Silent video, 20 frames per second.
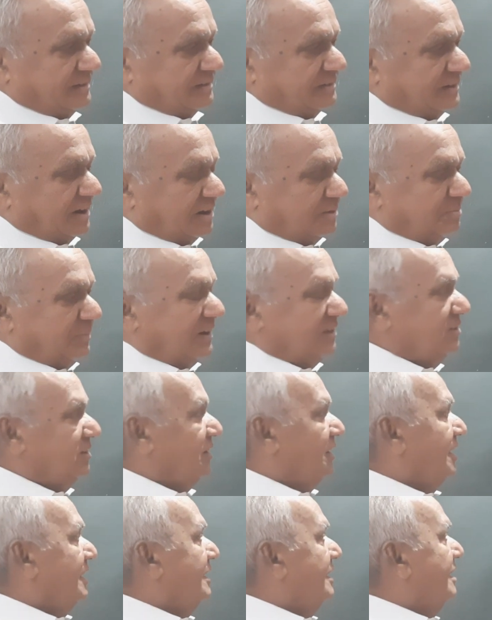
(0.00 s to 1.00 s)
That means
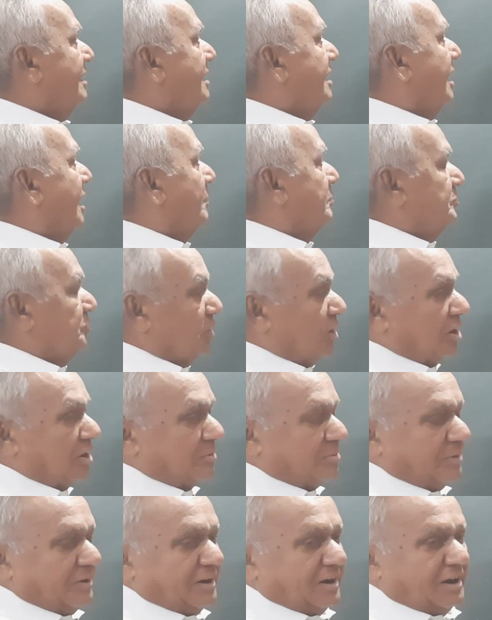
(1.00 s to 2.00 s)
it will
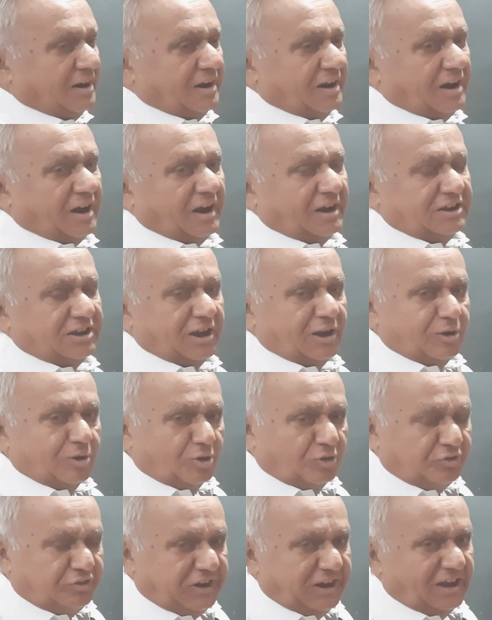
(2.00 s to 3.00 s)
absorb at a
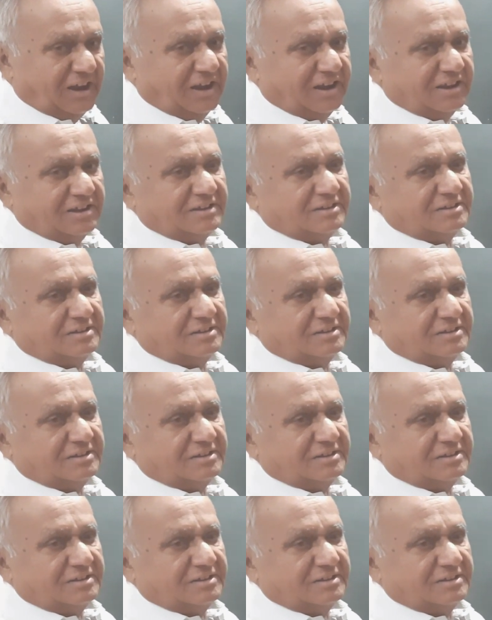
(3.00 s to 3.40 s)
low field.